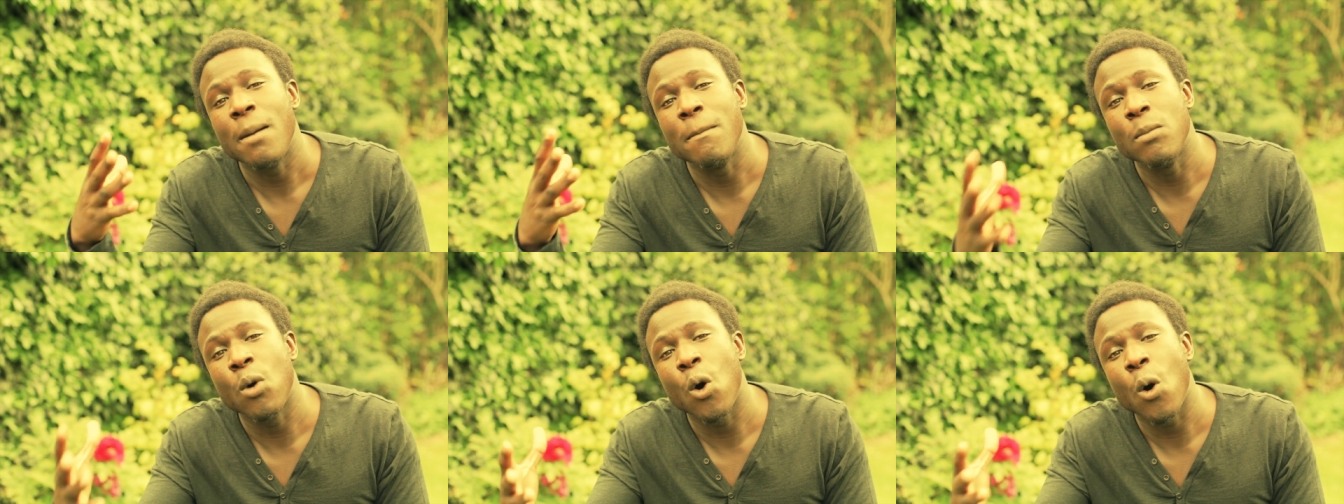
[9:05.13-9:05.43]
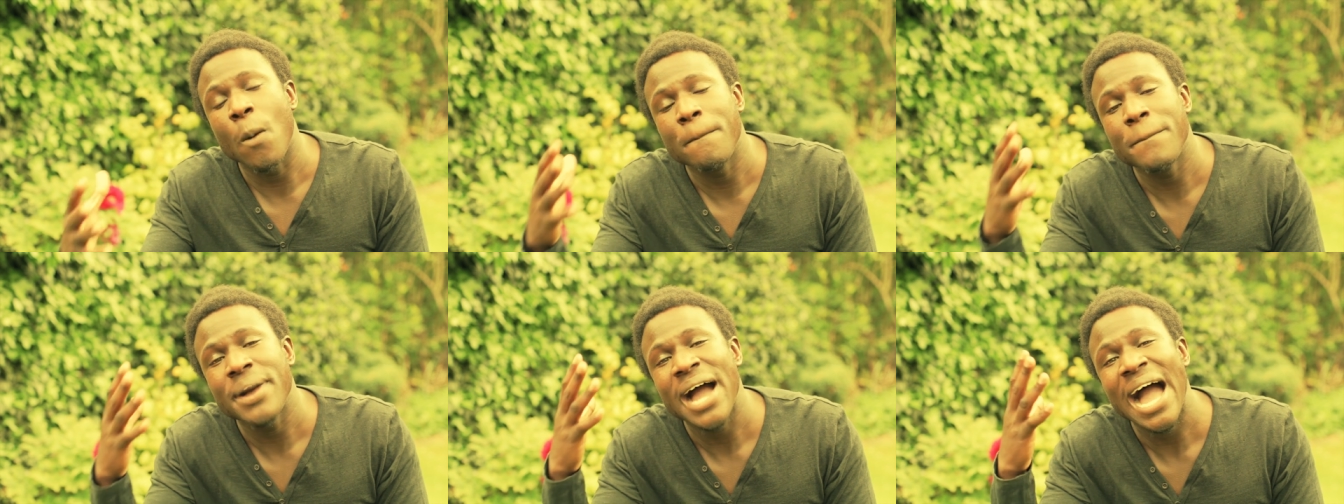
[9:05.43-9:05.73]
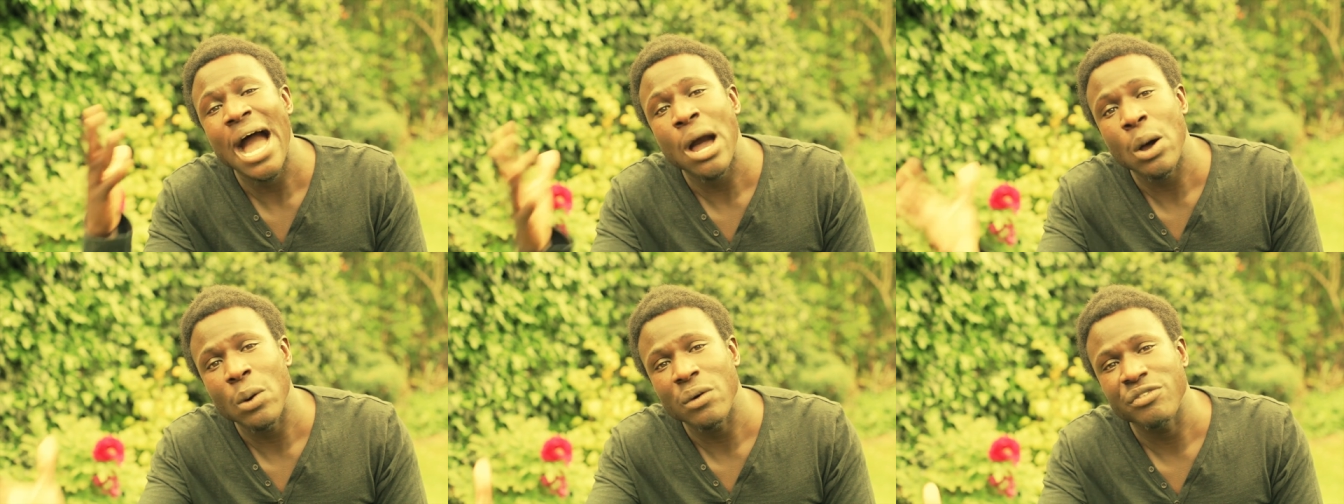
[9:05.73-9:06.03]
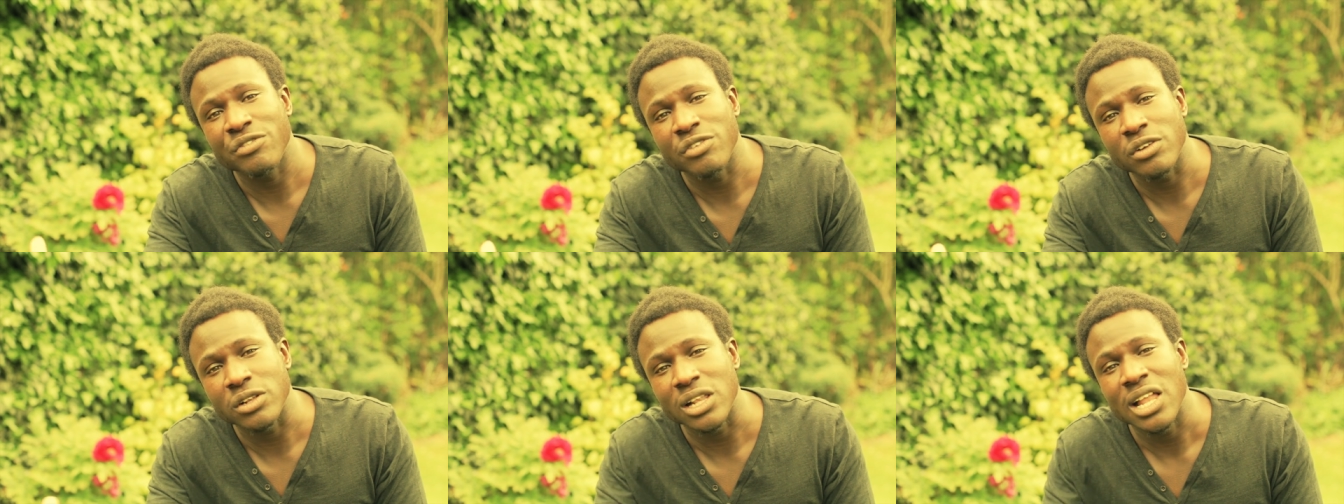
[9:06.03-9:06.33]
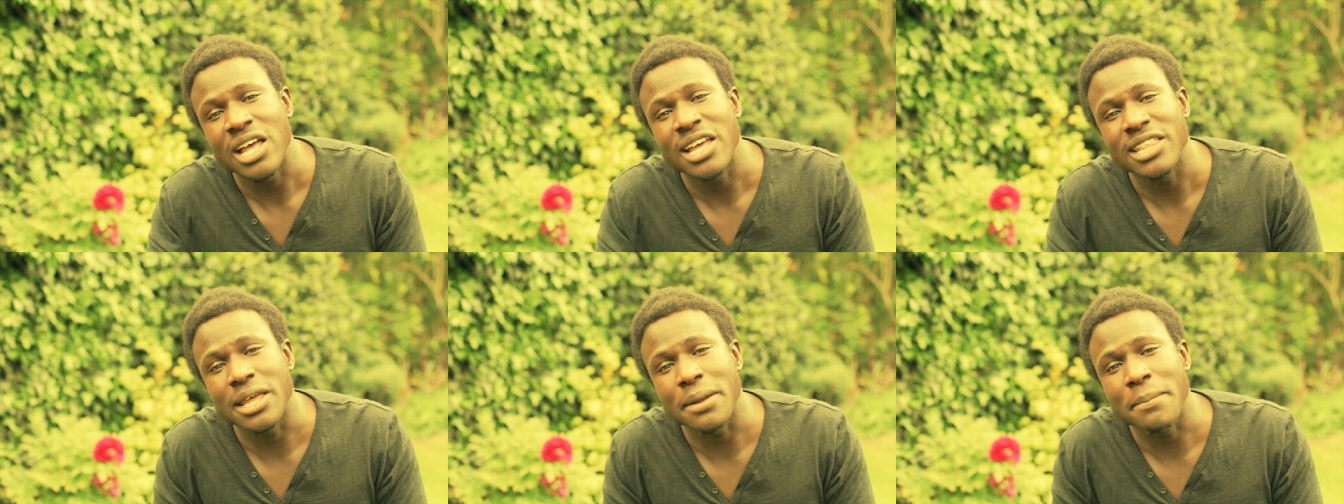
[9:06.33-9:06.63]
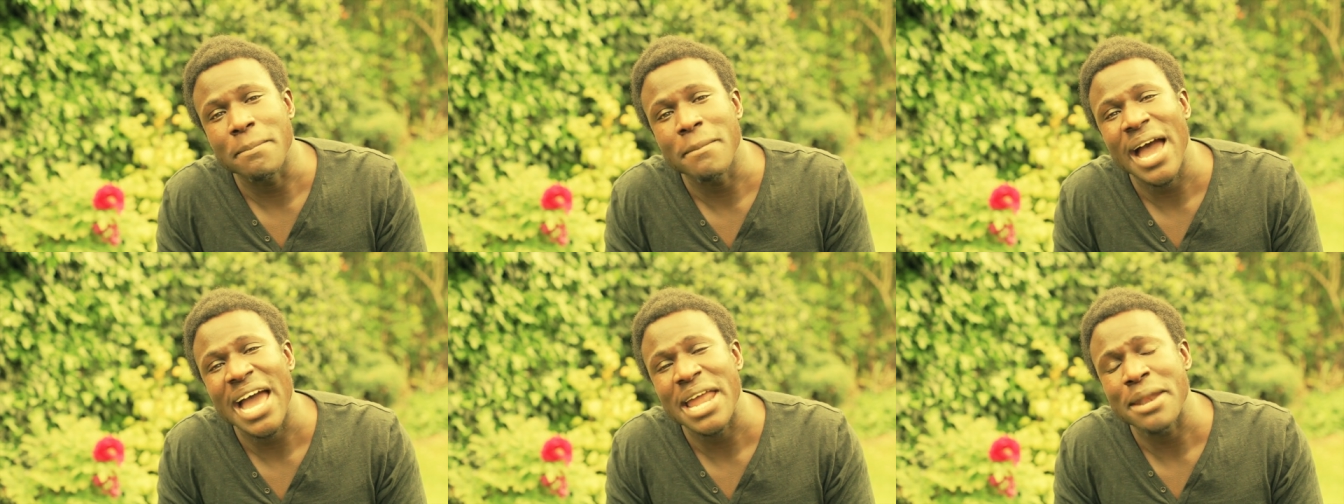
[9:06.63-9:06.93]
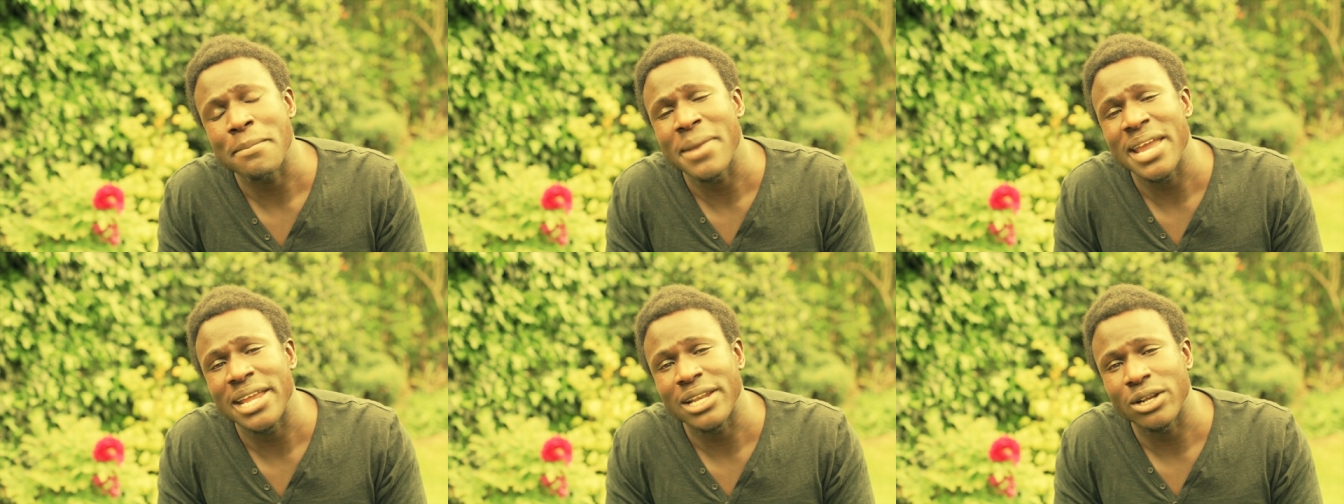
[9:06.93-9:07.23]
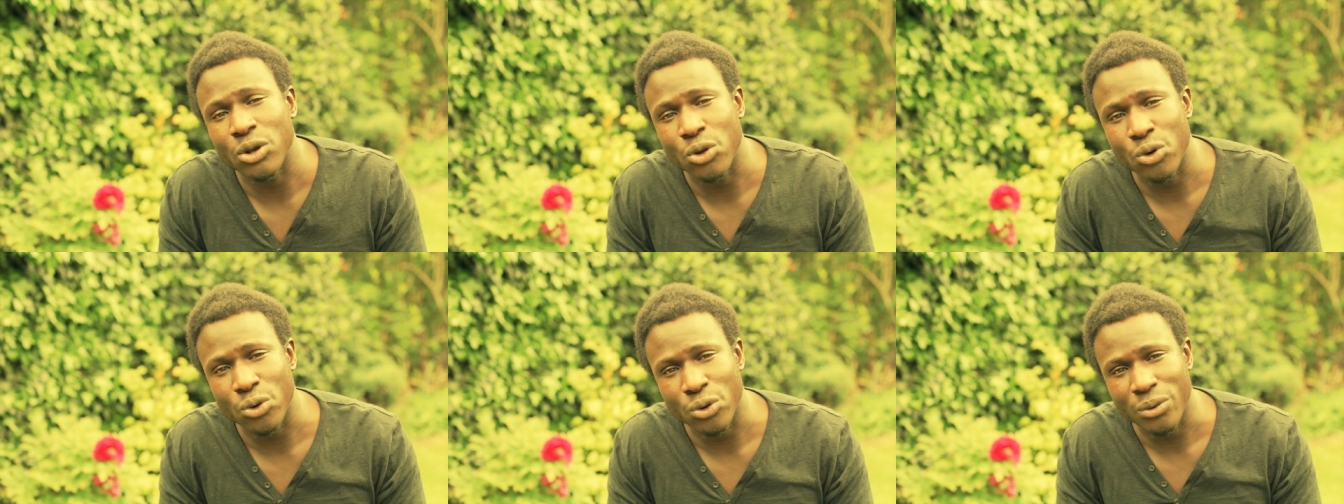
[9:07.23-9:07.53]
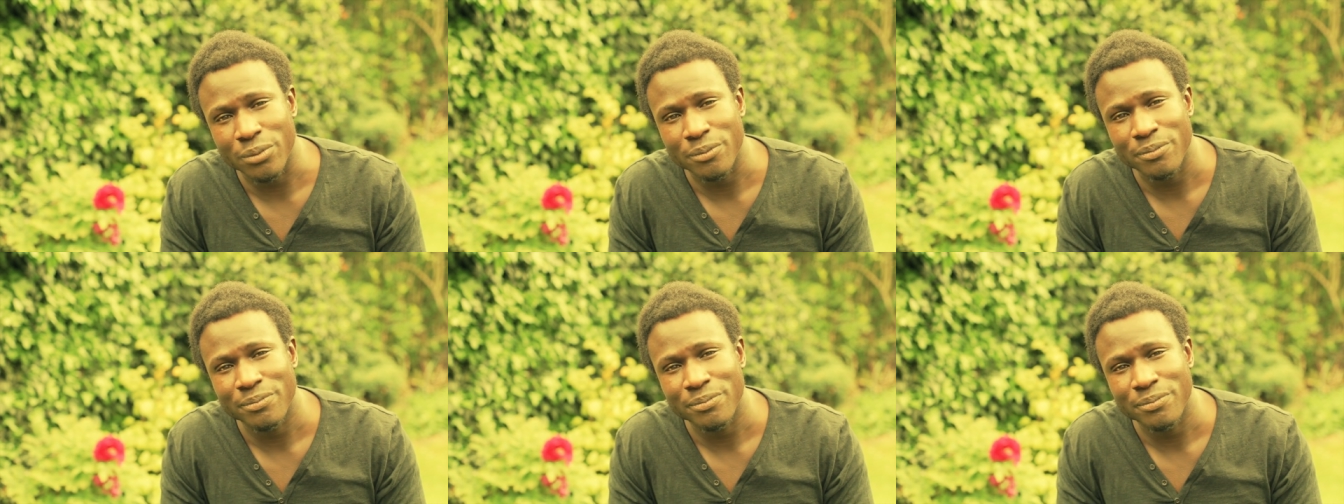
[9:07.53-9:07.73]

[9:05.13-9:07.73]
more powerful than man made law.